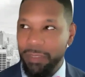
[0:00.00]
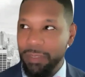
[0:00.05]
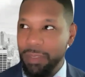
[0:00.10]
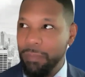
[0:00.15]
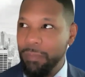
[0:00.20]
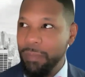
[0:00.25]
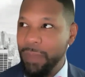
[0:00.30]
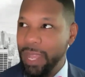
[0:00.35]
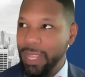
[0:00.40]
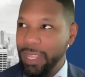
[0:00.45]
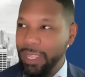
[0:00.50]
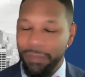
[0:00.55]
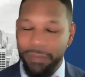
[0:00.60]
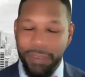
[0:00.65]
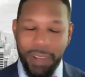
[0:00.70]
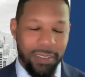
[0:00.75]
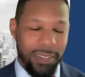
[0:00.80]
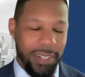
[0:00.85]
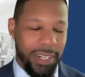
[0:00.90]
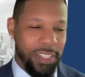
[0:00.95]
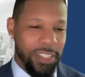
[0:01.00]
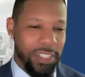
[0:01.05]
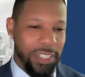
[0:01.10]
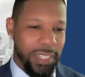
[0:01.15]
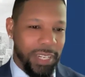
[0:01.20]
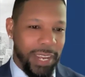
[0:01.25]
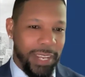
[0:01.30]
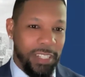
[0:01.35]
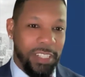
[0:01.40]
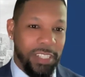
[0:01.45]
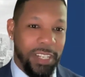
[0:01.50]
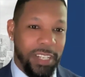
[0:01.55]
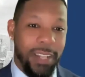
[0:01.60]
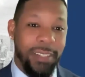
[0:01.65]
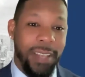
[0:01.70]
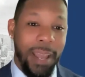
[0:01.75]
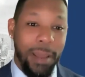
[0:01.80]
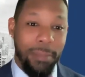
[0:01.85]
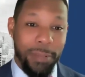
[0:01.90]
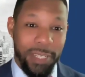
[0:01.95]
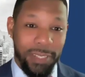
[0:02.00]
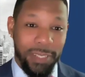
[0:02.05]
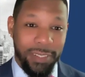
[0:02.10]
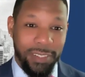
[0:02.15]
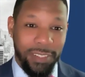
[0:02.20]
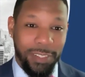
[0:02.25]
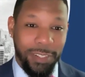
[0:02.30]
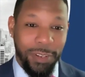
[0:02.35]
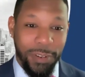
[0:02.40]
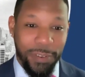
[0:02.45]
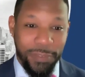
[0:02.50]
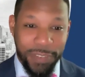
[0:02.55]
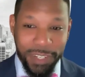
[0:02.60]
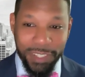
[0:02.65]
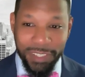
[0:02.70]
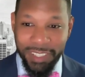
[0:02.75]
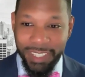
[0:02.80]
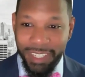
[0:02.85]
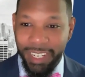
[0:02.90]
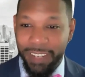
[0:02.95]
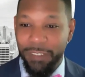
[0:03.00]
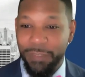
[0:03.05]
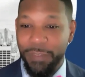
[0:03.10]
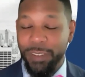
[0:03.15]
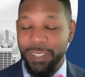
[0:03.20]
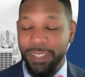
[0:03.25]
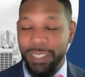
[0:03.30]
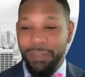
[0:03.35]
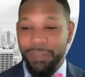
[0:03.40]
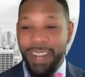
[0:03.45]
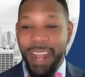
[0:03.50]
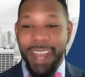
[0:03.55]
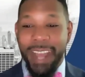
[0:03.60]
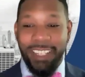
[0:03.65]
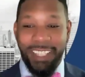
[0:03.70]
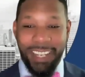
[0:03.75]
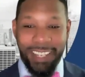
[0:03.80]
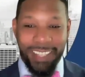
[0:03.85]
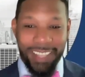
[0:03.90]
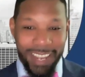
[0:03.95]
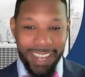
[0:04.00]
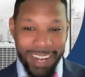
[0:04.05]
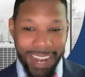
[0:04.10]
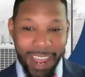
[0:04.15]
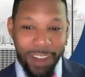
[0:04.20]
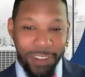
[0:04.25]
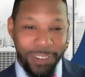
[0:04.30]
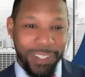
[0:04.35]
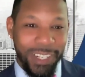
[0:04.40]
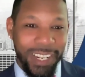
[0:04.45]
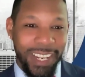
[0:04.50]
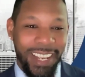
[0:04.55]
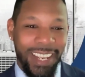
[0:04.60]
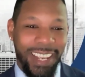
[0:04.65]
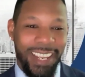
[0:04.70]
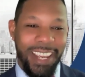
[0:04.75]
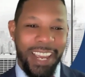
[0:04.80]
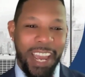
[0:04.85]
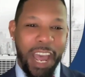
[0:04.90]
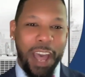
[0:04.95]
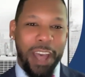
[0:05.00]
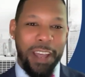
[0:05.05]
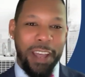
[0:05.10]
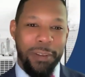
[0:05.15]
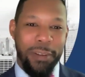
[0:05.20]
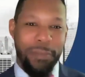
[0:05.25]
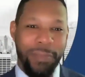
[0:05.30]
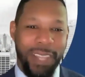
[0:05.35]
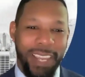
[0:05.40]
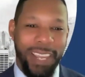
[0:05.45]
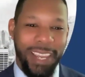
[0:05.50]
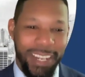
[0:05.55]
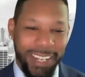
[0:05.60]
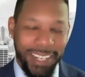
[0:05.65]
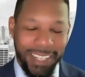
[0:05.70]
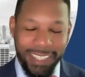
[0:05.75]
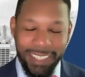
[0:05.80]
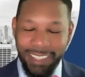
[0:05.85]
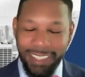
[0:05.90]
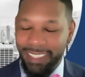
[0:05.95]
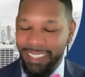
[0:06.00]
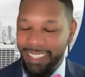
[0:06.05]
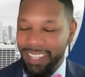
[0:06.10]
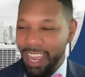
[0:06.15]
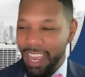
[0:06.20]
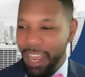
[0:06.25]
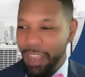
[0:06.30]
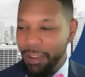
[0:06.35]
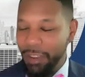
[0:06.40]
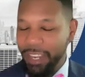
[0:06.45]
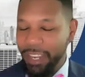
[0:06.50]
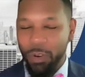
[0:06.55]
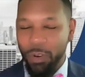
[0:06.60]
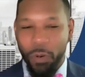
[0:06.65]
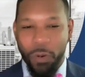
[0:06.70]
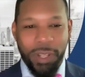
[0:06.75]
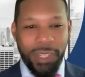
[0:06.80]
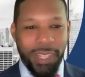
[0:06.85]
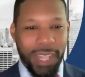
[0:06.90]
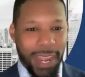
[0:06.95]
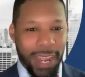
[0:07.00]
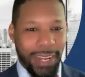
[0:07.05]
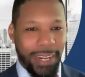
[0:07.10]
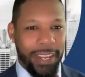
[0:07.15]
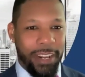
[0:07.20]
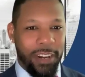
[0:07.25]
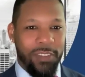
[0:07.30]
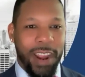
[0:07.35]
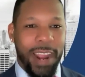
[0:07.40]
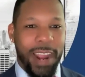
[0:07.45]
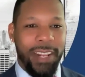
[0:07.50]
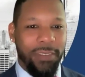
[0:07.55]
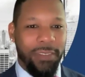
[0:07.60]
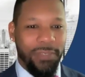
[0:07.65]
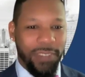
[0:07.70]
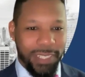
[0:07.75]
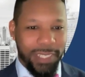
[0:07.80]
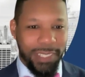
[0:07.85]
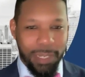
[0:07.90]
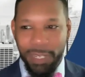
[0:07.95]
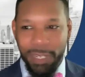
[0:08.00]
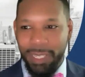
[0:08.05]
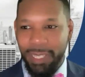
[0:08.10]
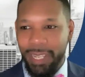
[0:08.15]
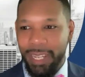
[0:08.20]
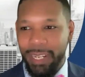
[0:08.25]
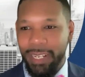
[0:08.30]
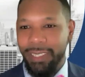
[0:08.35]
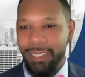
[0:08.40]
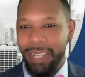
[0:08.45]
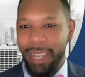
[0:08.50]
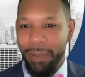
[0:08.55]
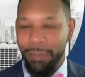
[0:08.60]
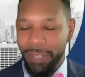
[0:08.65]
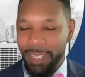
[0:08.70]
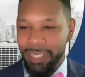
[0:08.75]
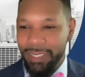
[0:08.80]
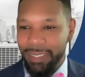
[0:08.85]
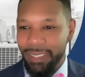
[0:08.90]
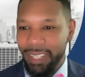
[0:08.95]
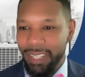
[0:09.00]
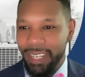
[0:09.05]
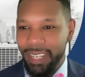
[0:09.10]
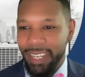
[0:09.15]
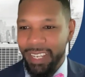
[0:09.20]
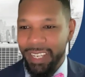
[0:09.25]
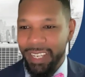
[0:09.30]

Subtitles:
the Mellon Foundation and Johns Hopkins University. If folks have not checked that out, it is an online interactive exhibit that examines